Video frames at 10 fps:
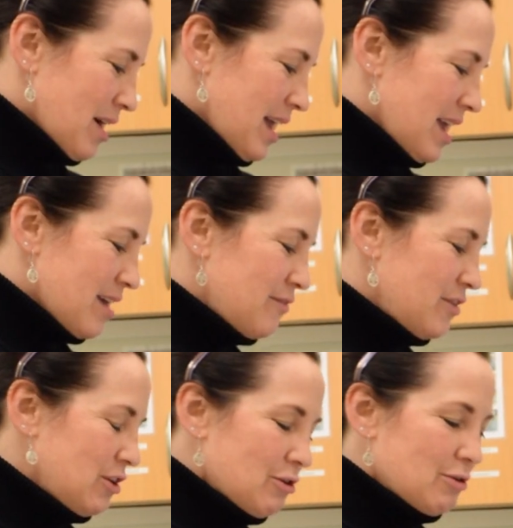If
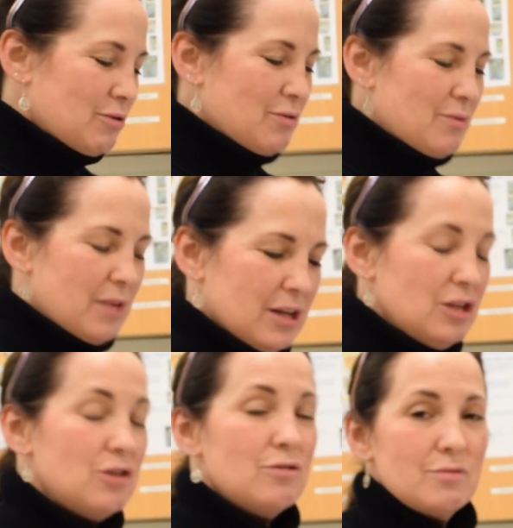you
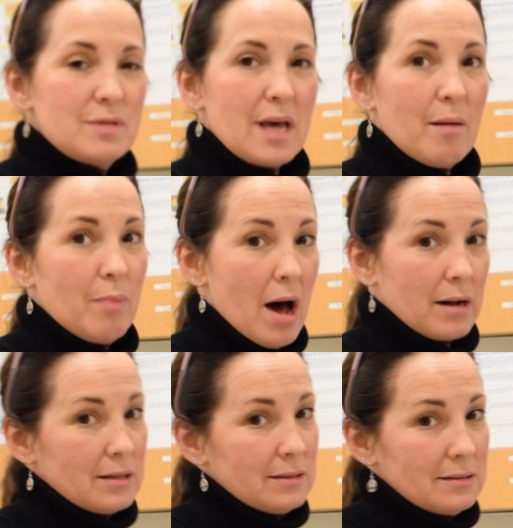use a
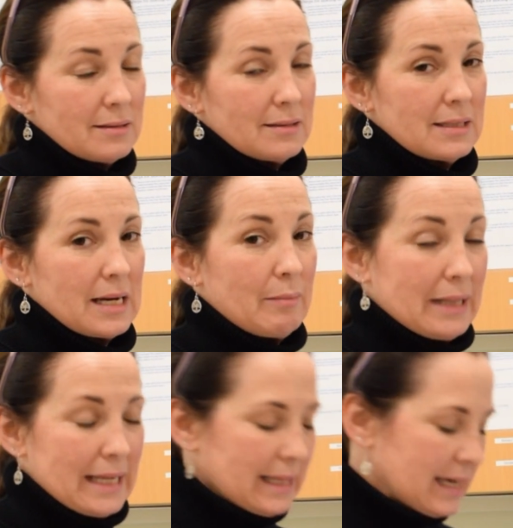bottle
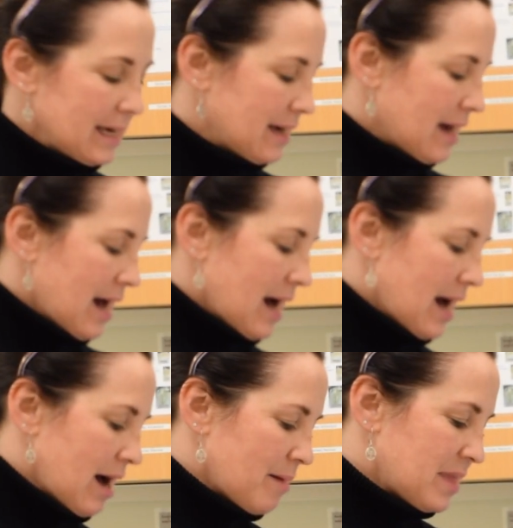completely,
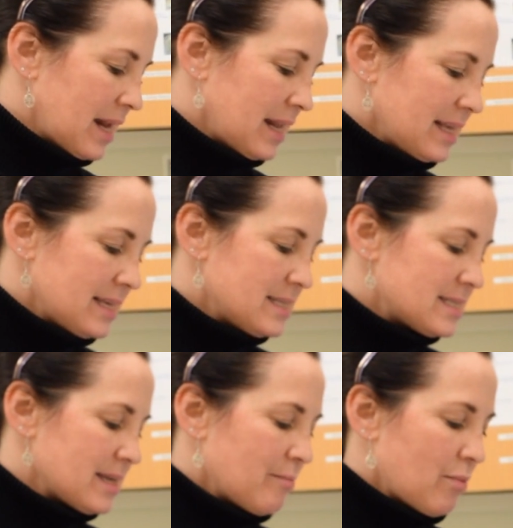then it
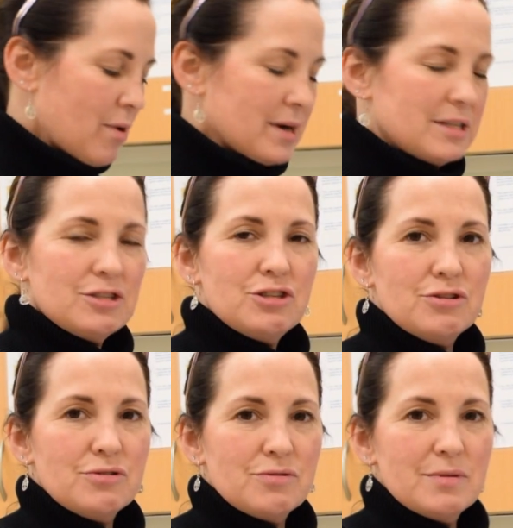is important
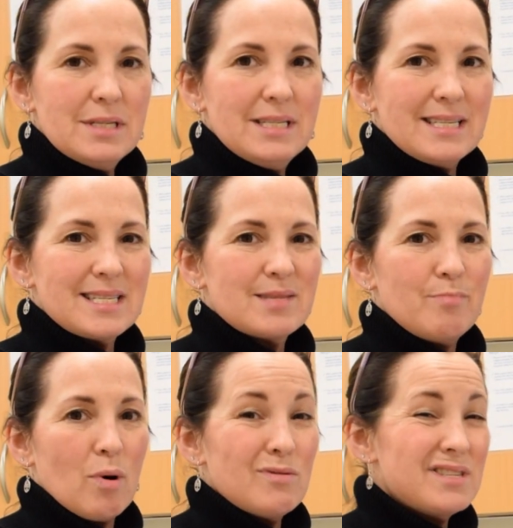to
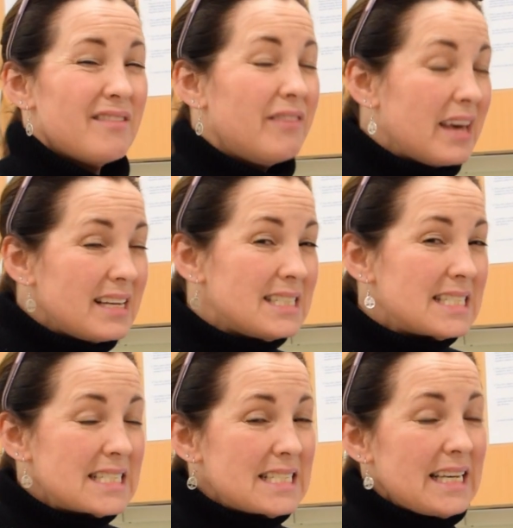dispose of
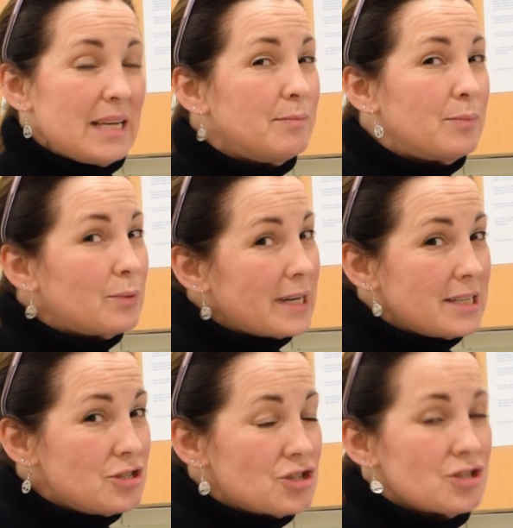it in
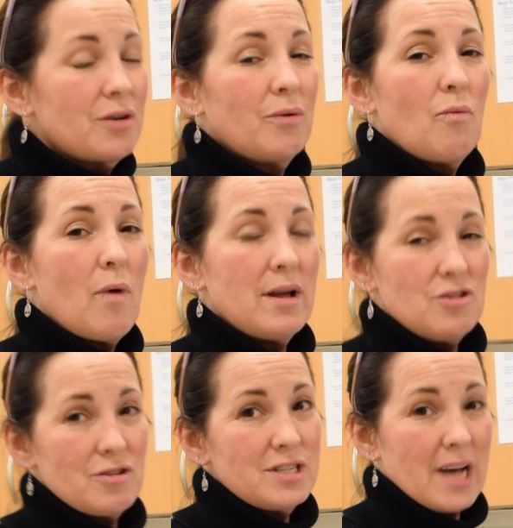Bridge when
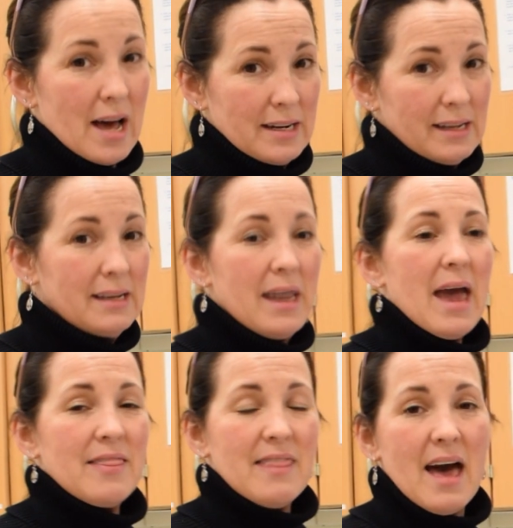you're done,
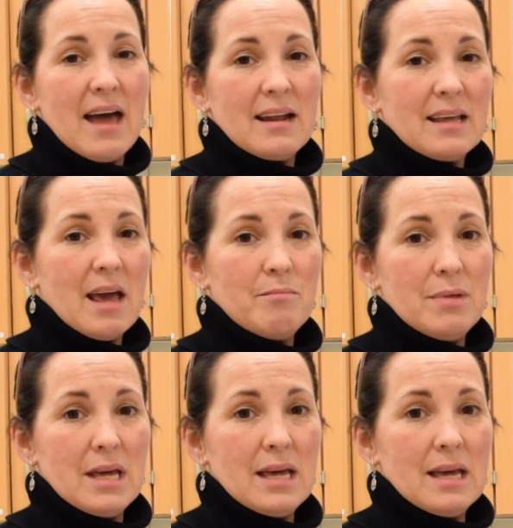and that can
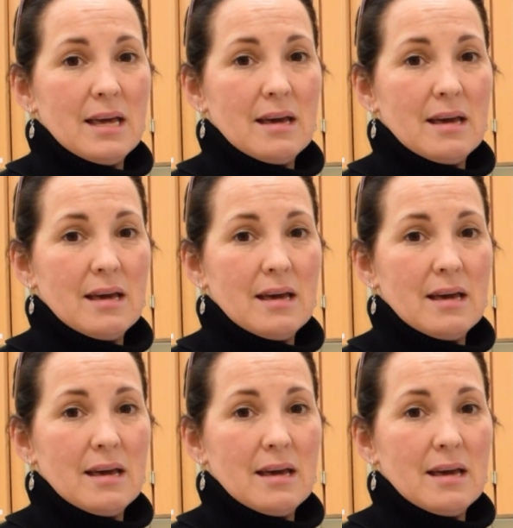be